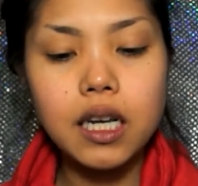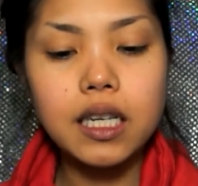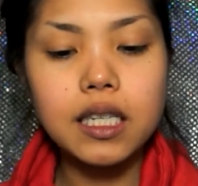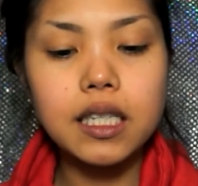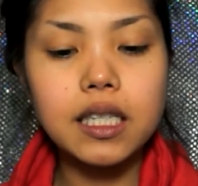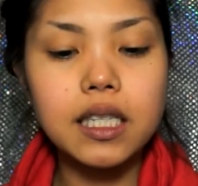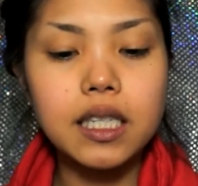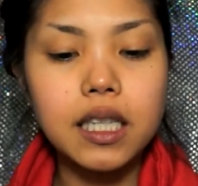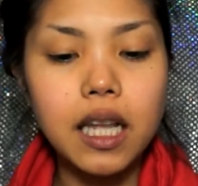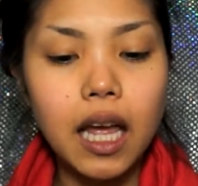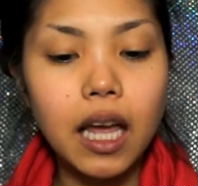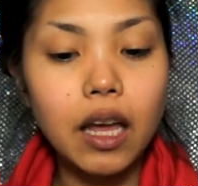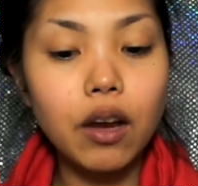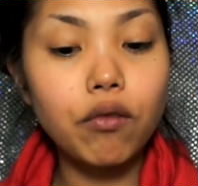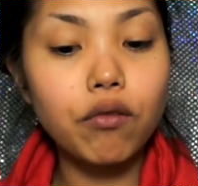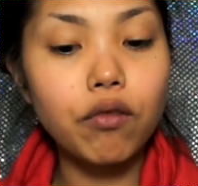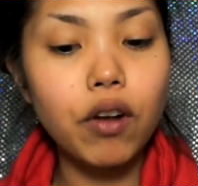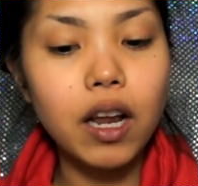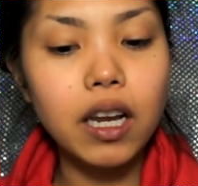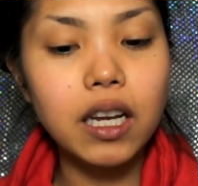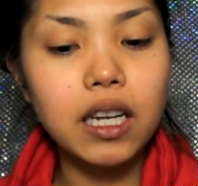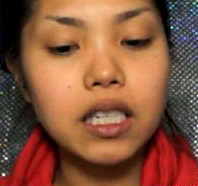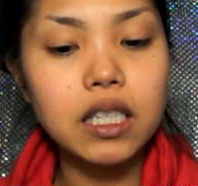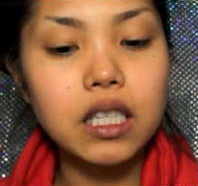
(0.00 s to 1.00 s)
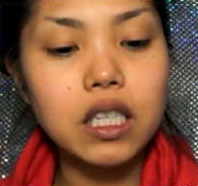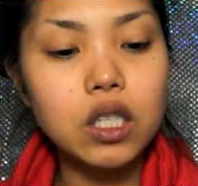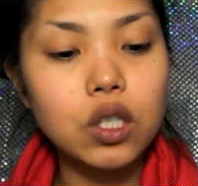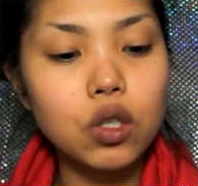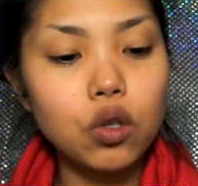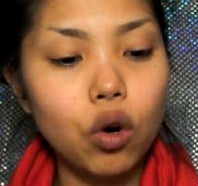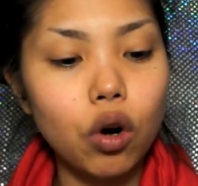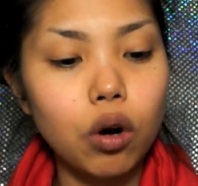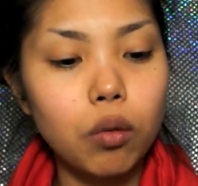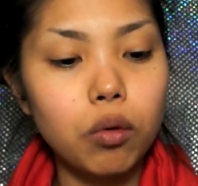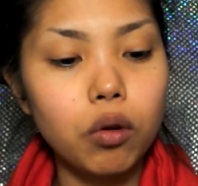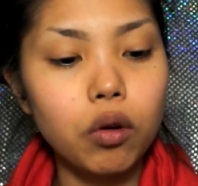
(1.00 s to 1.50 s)
Slight redness is
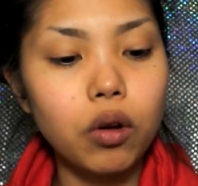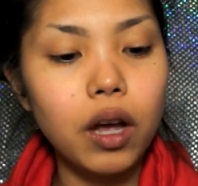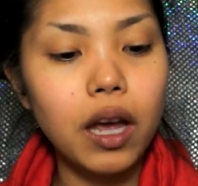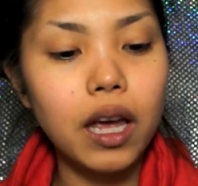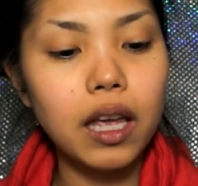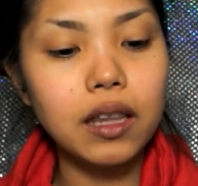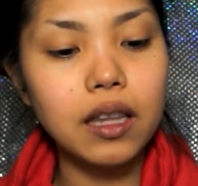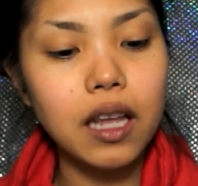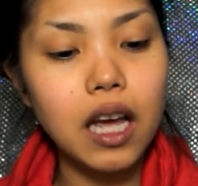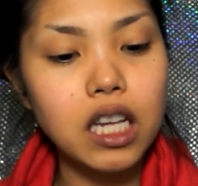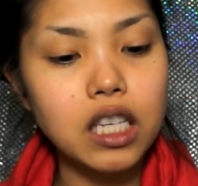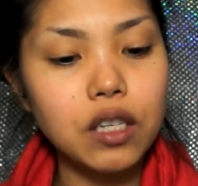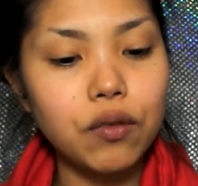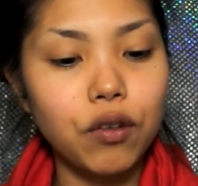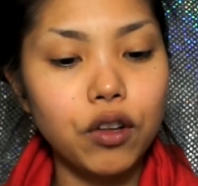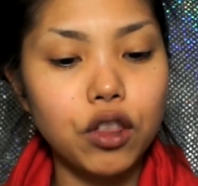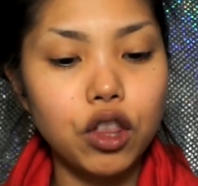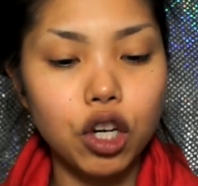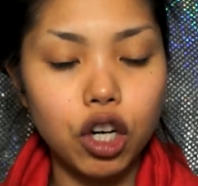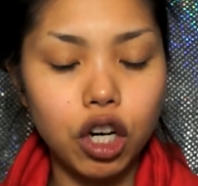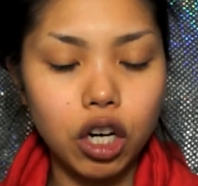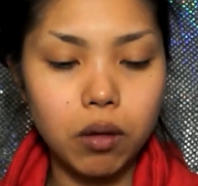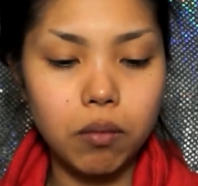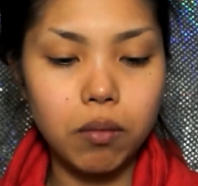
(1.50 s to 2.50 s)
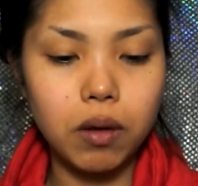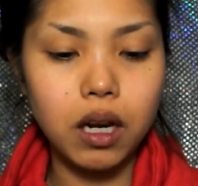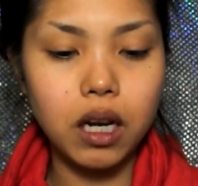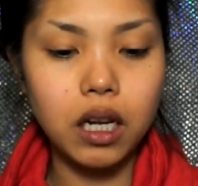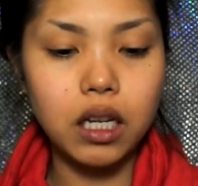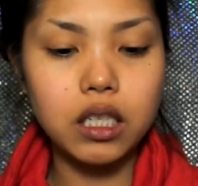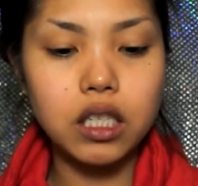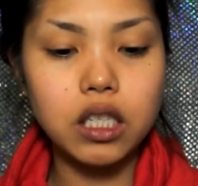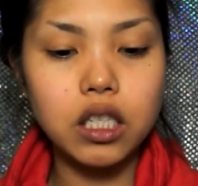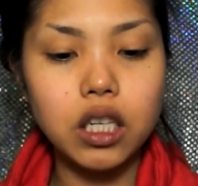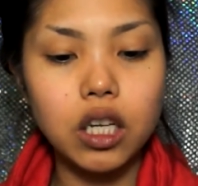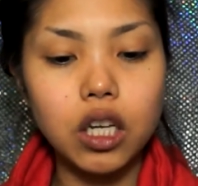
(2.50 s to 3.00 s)
normal and lasts for thirty
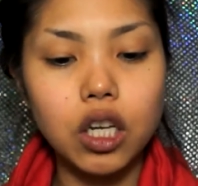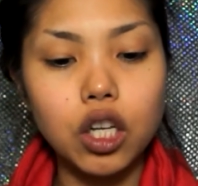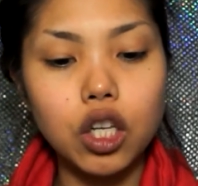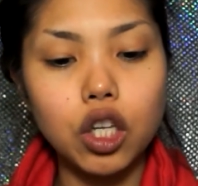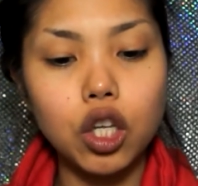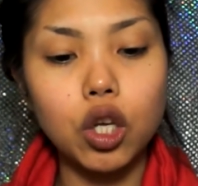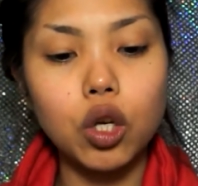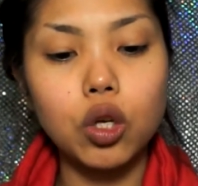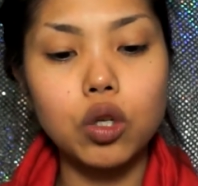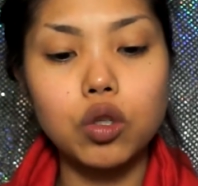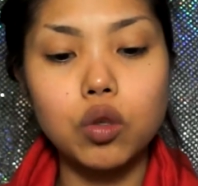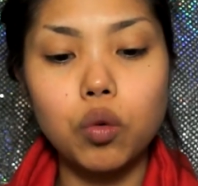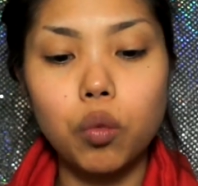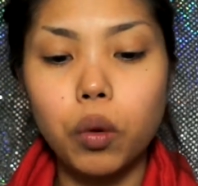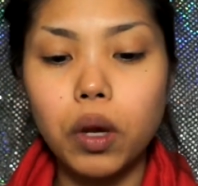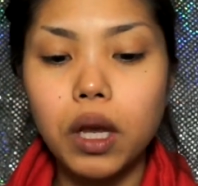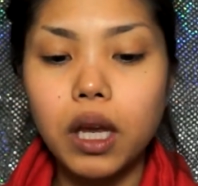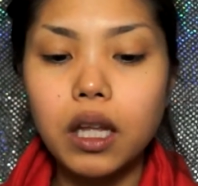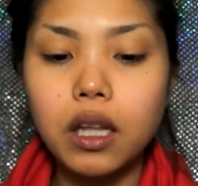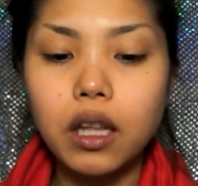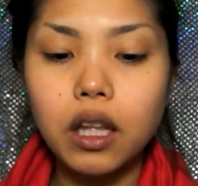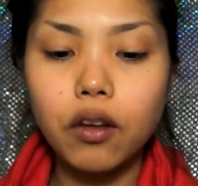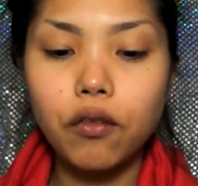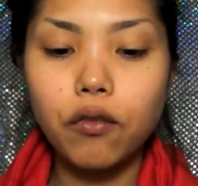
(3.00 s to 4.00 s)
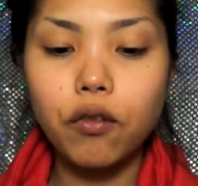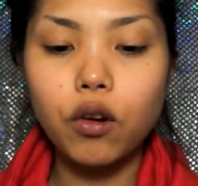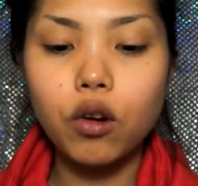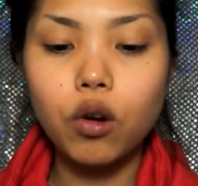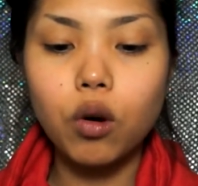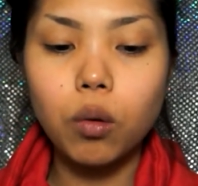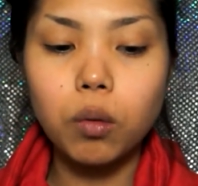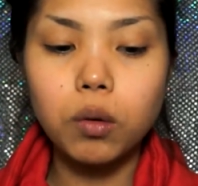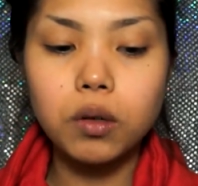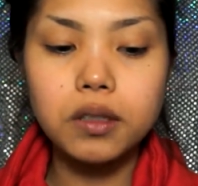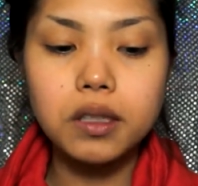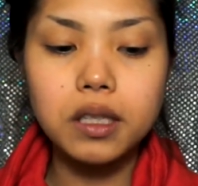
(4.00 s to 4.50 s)
minutes. Use weekly for
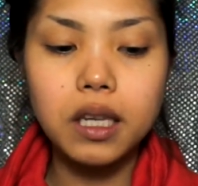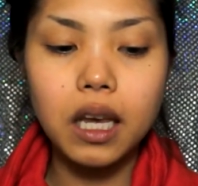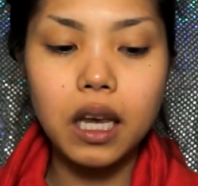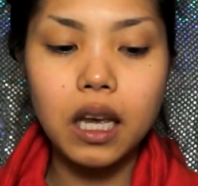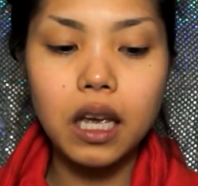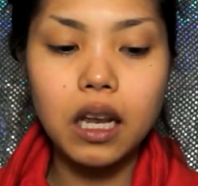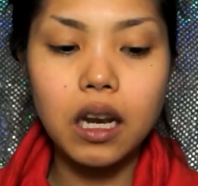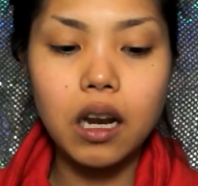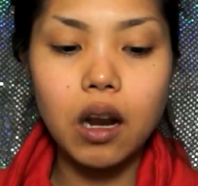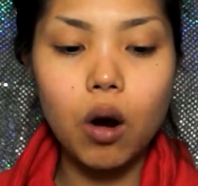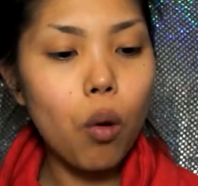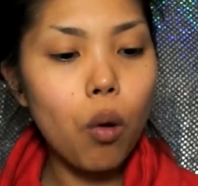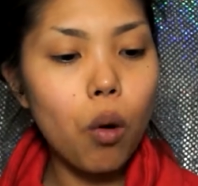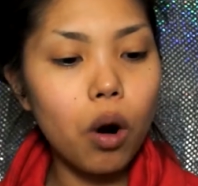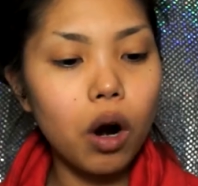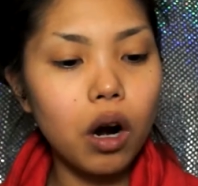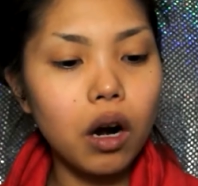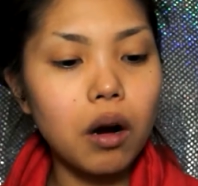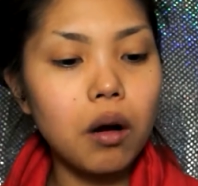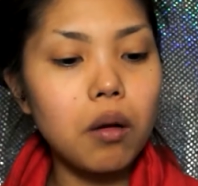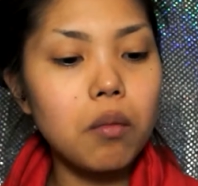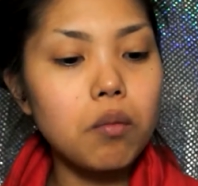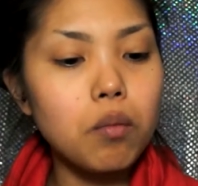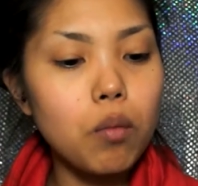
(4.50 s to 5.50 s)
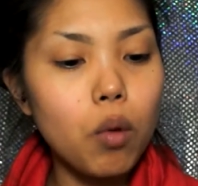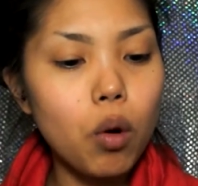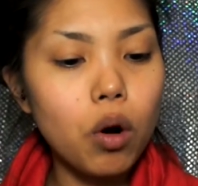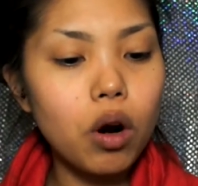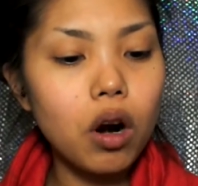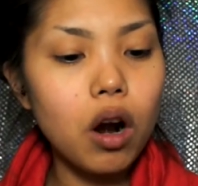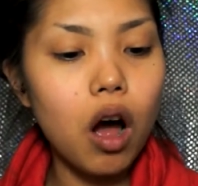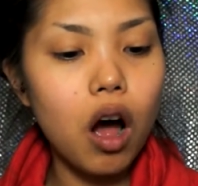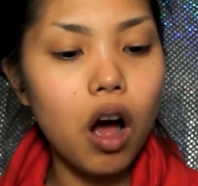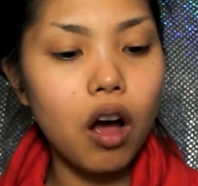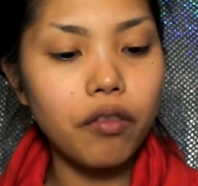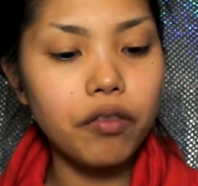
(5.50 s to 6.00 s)
normal skin or
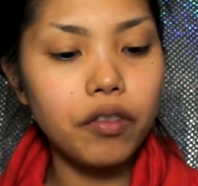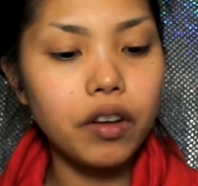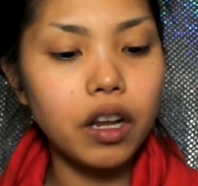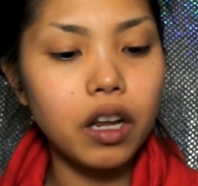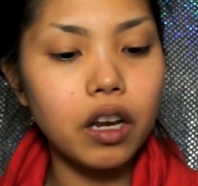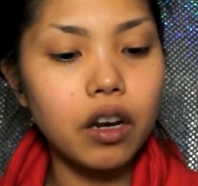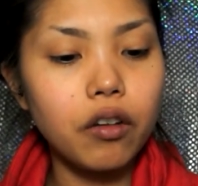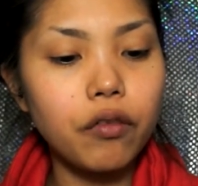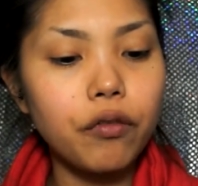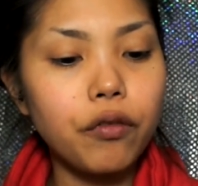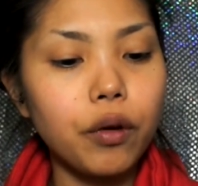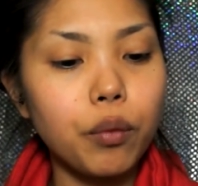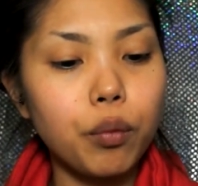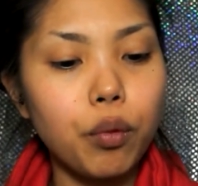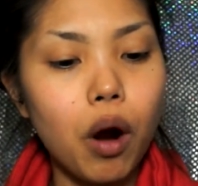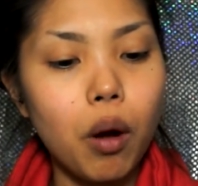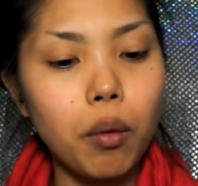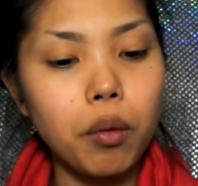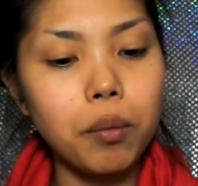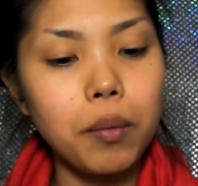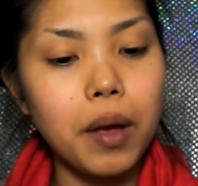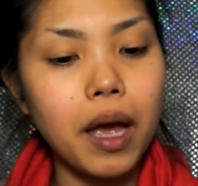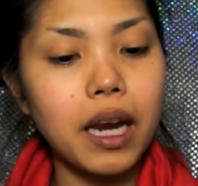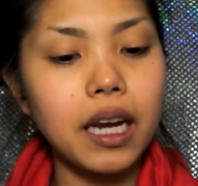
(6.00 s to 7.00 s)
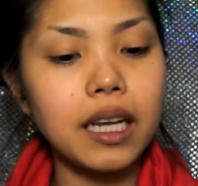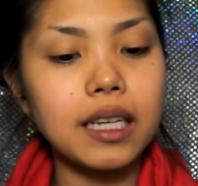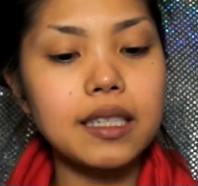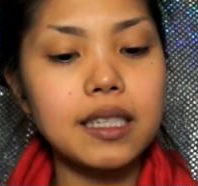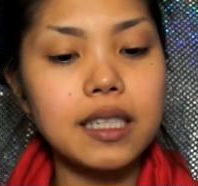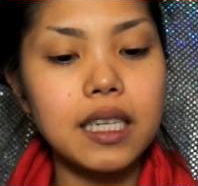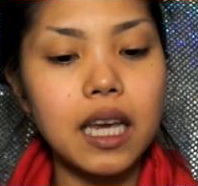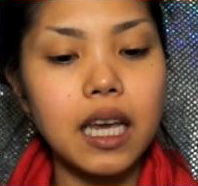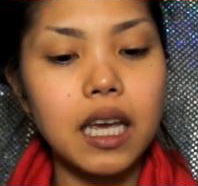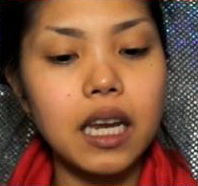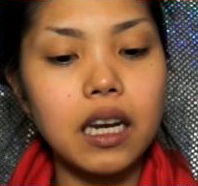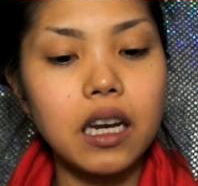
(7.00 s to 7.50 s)
more often for problematic
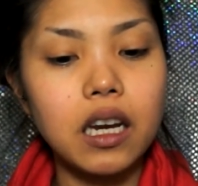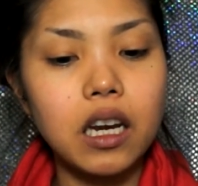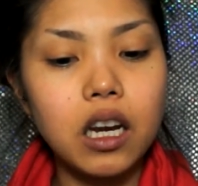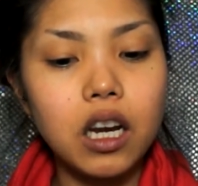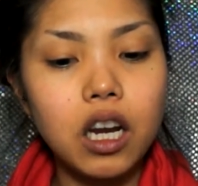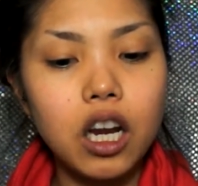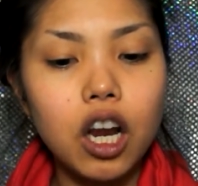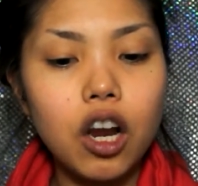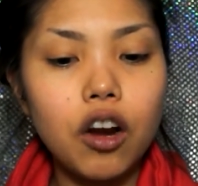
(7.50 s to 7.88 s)
skin.